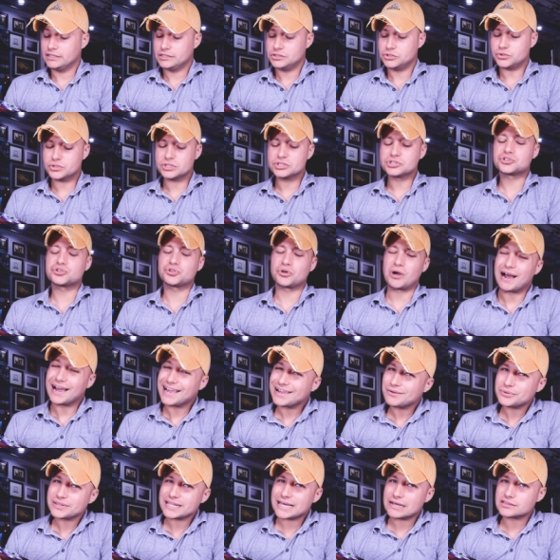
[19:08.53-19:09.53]
You can try
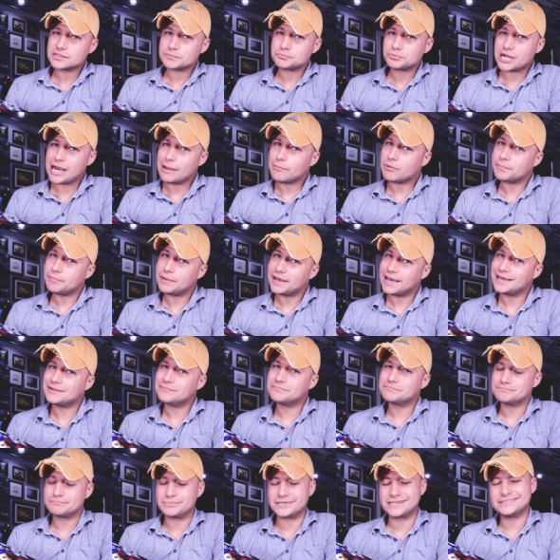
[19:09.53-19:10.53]
it without the primer
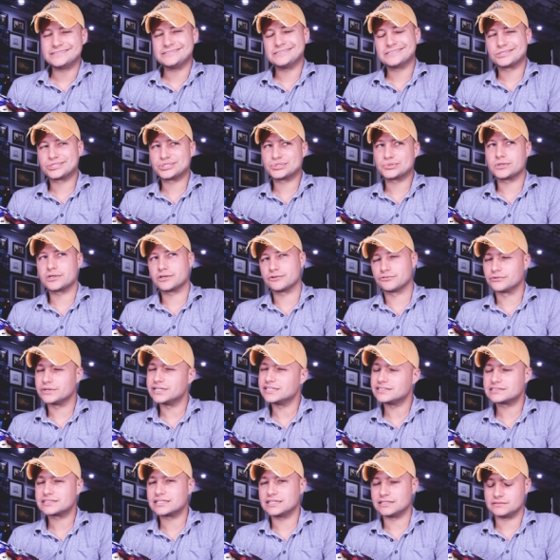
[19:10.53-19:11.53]
pen, but you're sort of
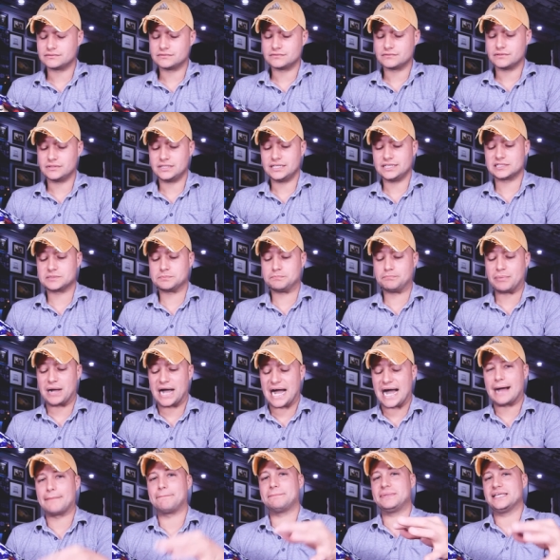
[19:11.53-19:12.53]
risking this
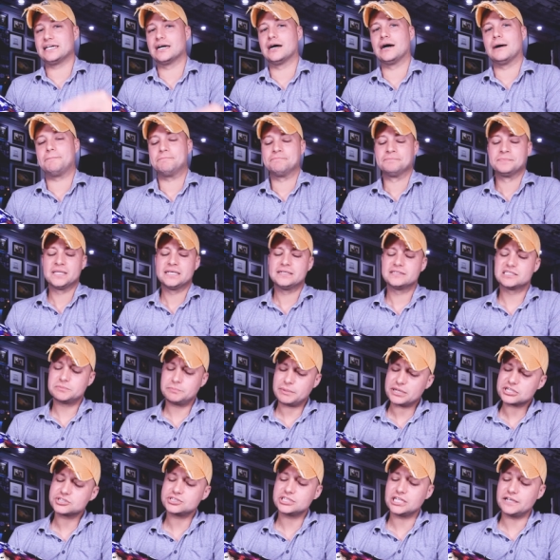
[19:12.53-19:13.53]
popping up,
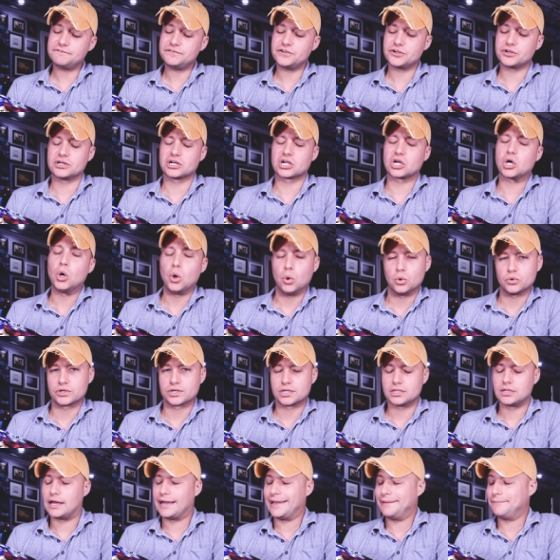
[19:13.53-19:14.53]
especially if you're in a colder
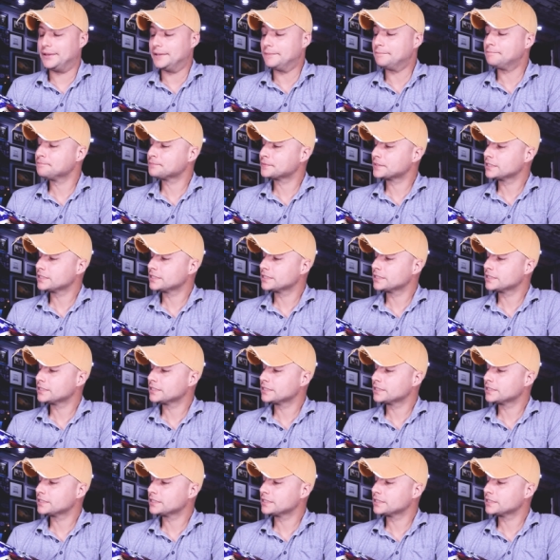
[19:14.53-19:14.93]
climate.